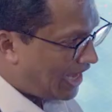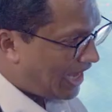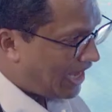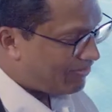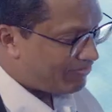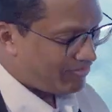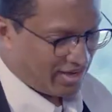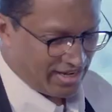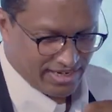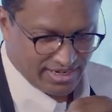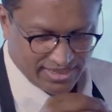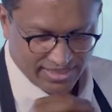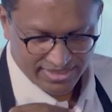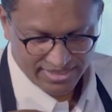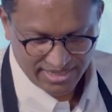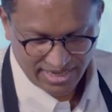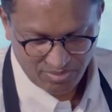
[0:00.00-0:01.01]
I find in the
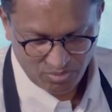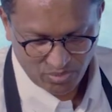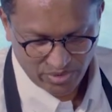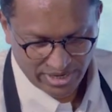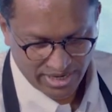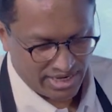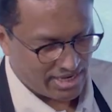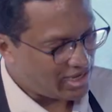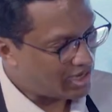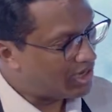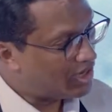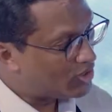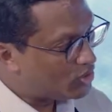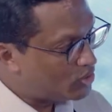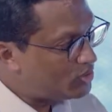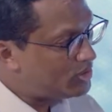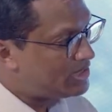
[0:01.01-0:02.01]
same way, a
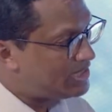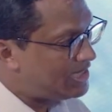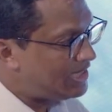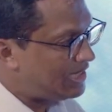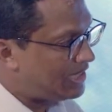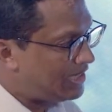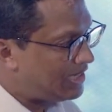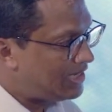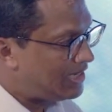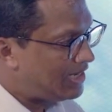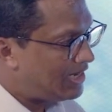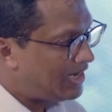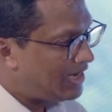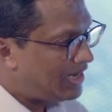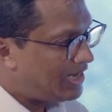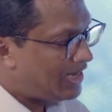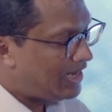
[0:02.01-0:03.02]
good tea,
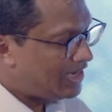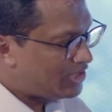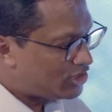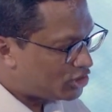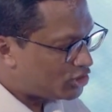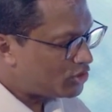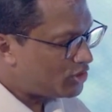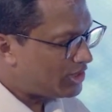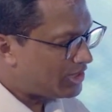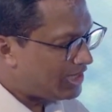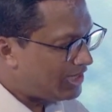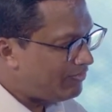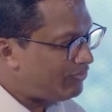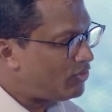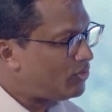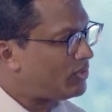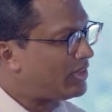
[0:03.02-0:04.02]
it should give
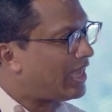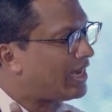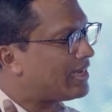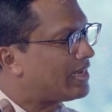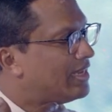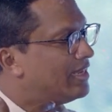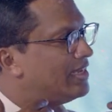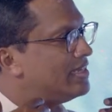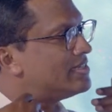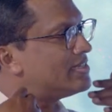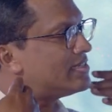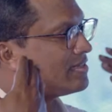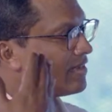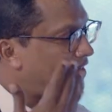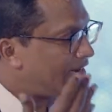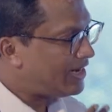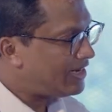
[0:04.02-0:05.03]
you that
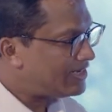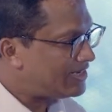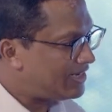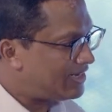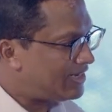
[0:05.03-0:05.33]
serenity.